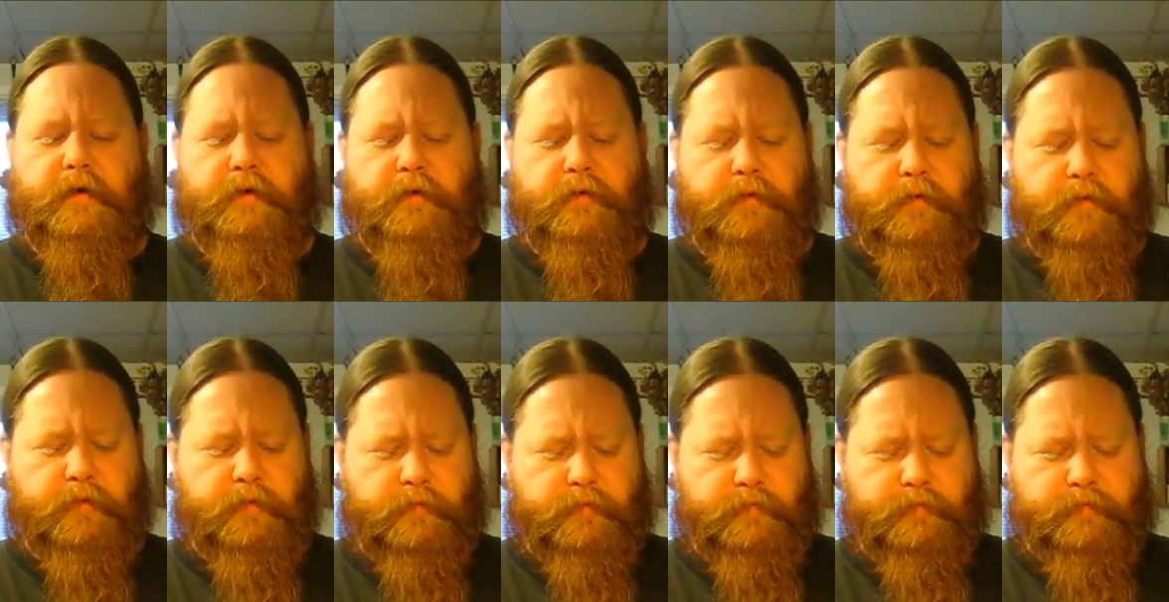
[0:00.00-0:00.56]

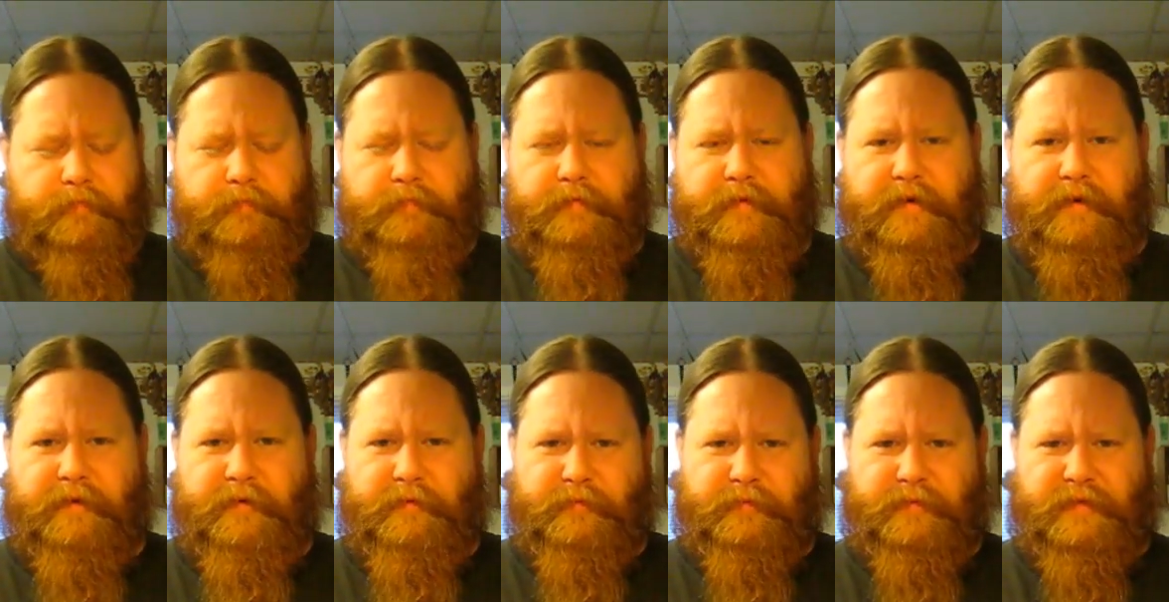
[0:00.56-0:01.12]
who, you
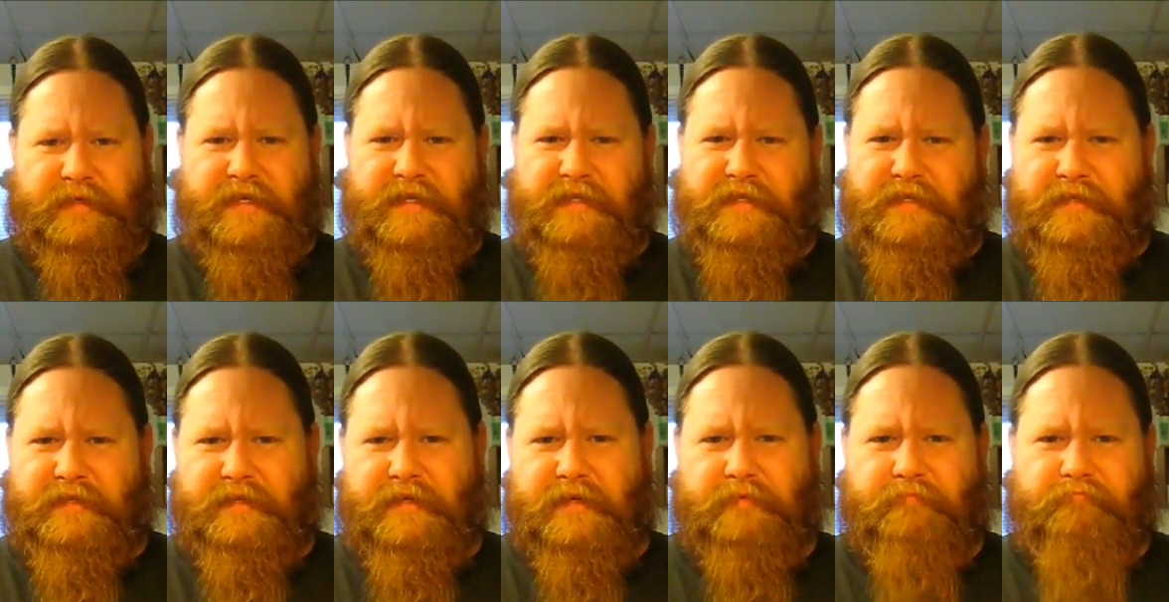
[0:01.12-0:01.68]
know,
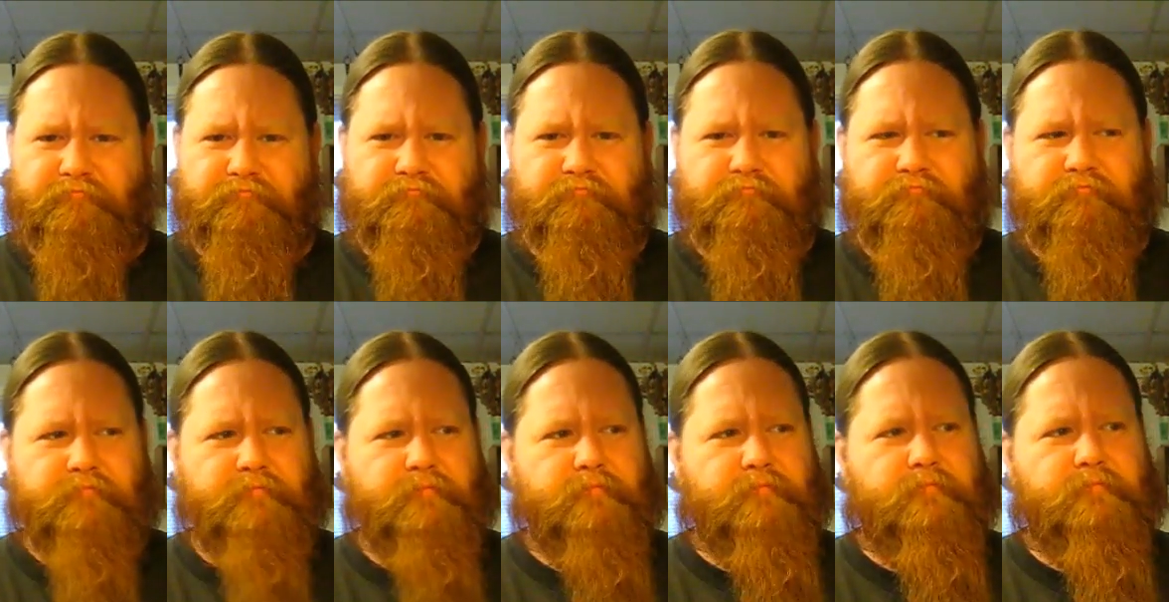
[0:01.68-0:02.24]
teaches at
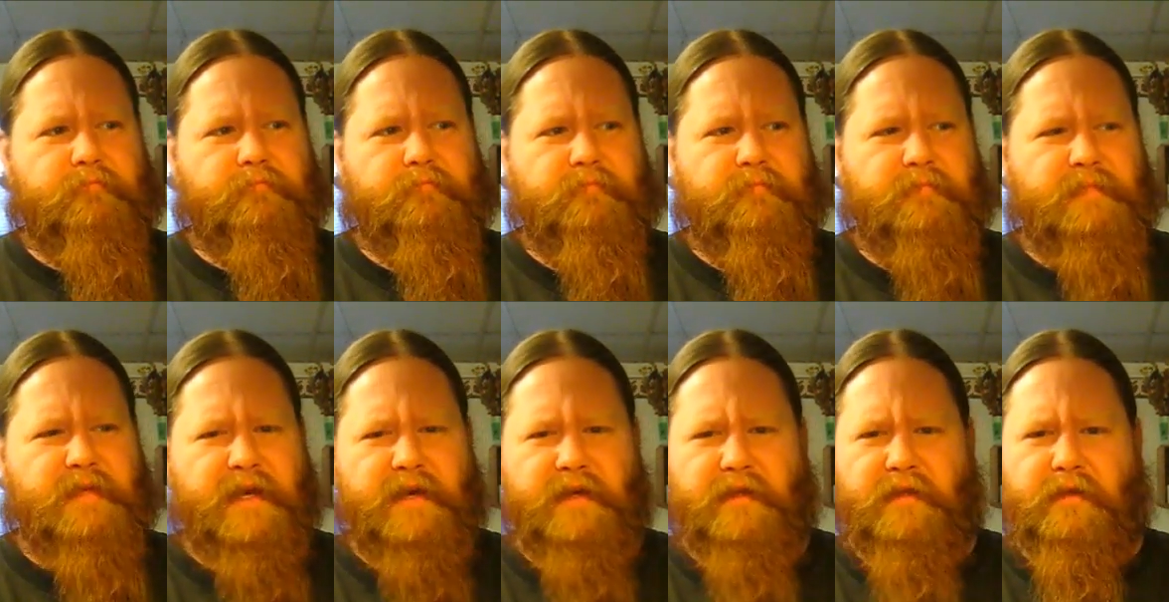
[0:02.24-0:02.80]

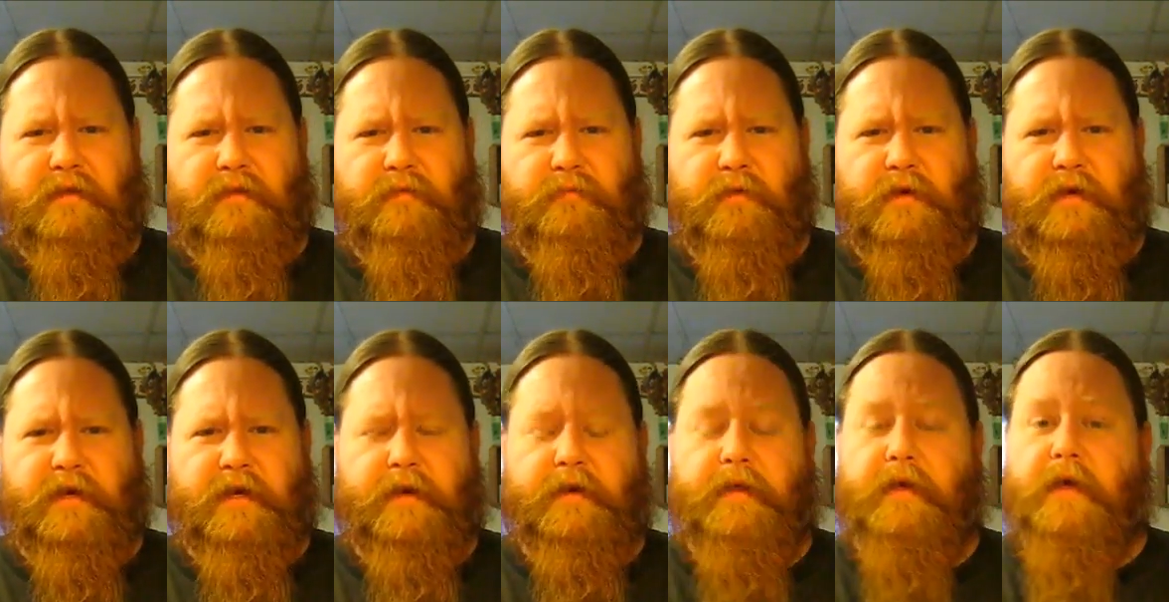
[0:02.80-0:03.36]
Yale and
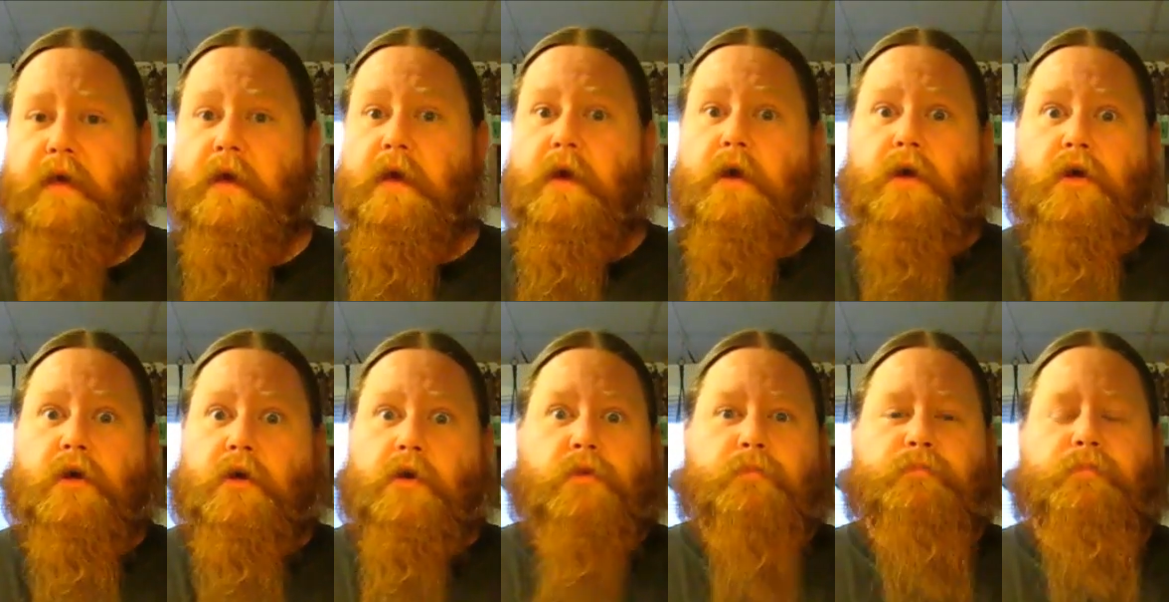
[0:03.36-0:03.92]
whatnot,
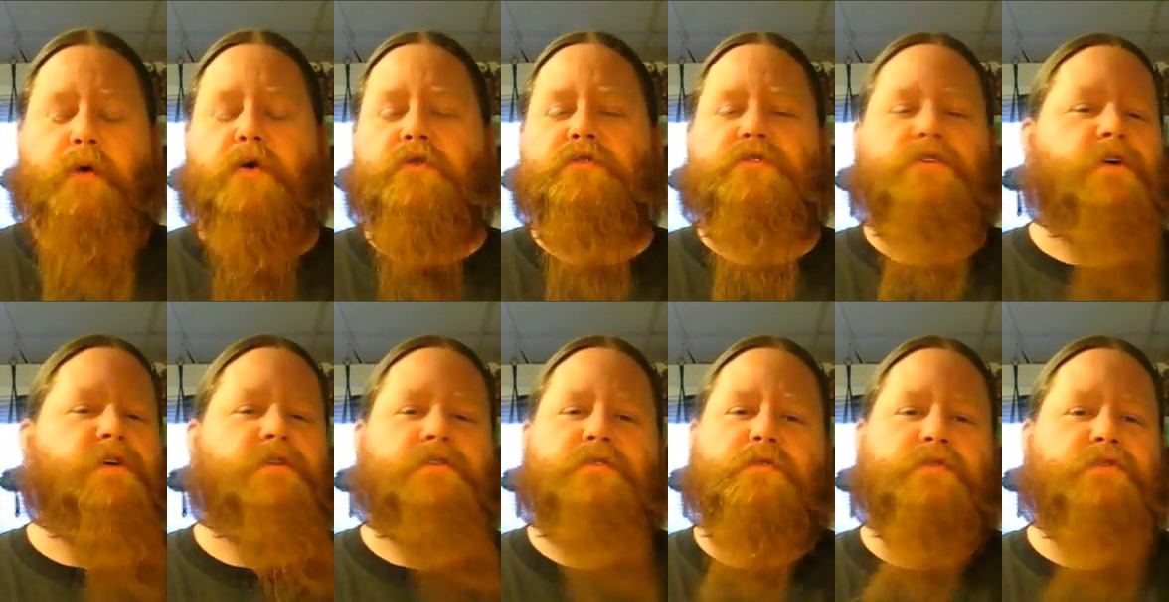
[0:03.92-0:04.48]
posts
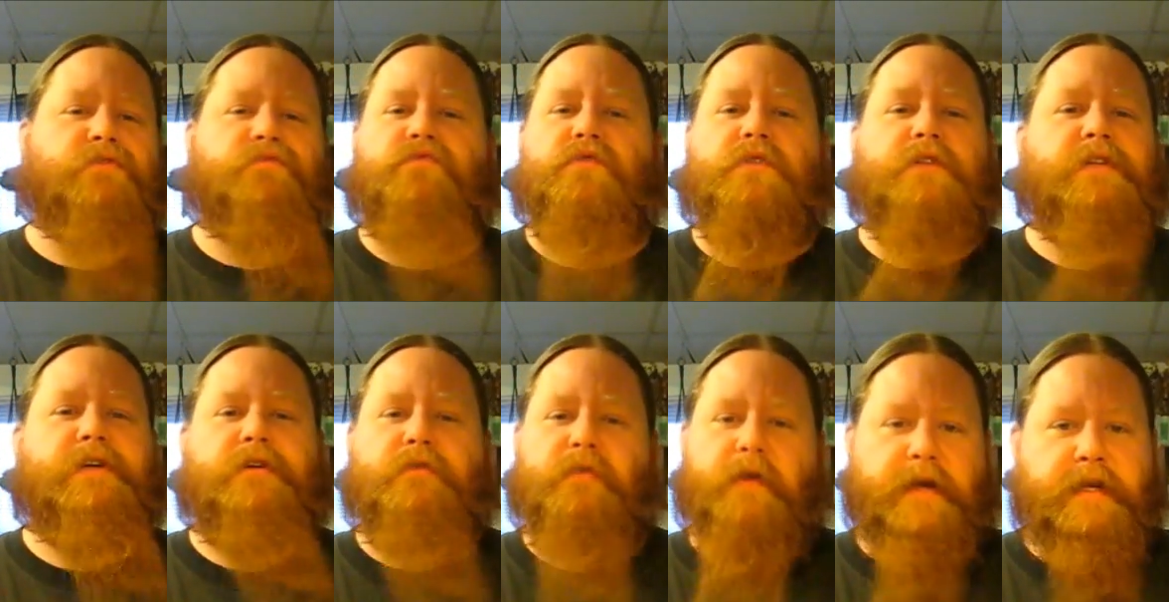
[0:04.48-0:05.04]
all sorts of
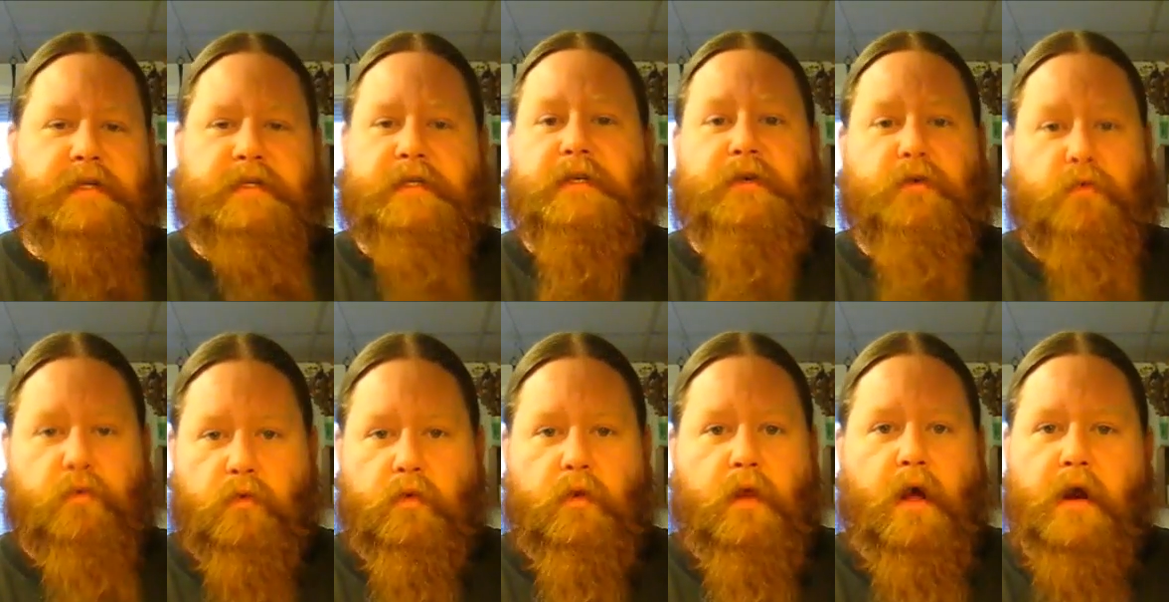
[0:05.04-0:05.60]
really crazy,
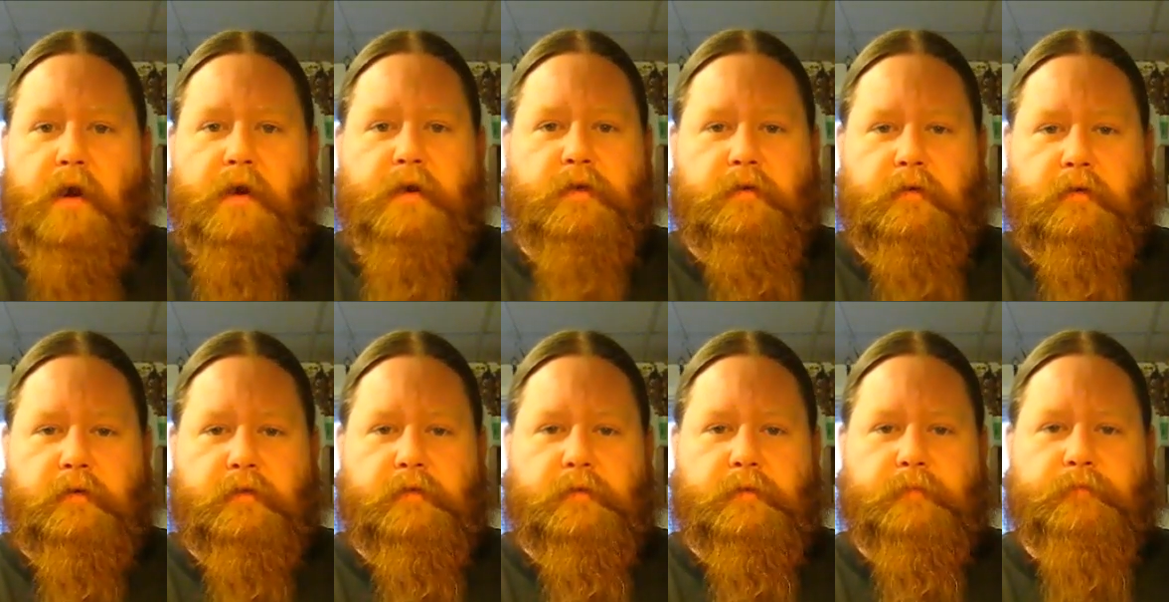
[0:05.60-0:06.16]
cool
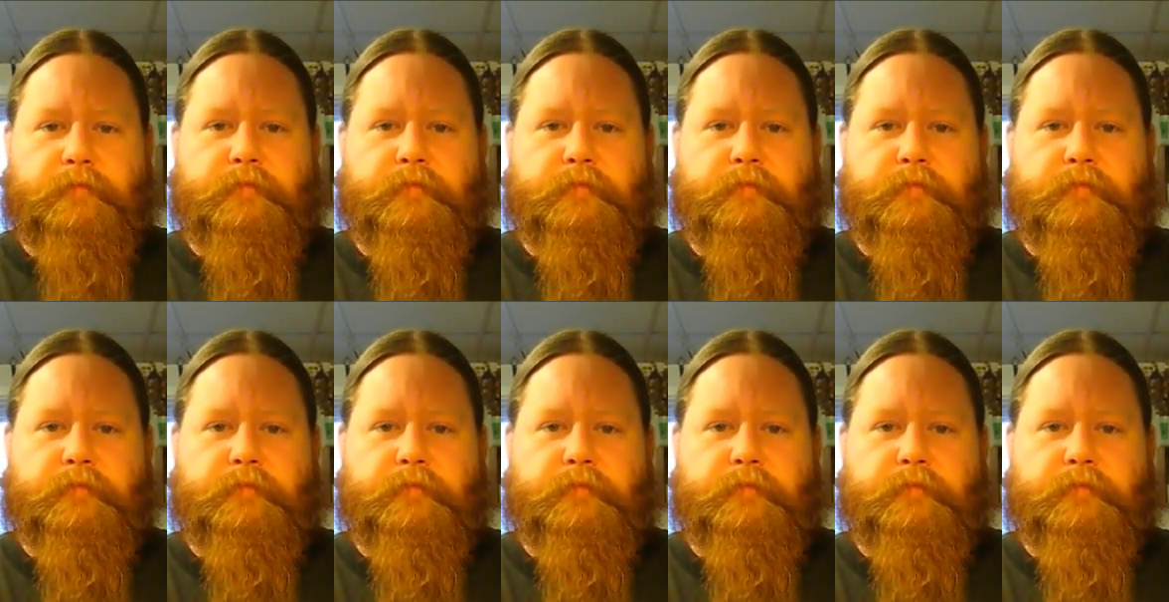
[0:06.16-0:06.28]
articles.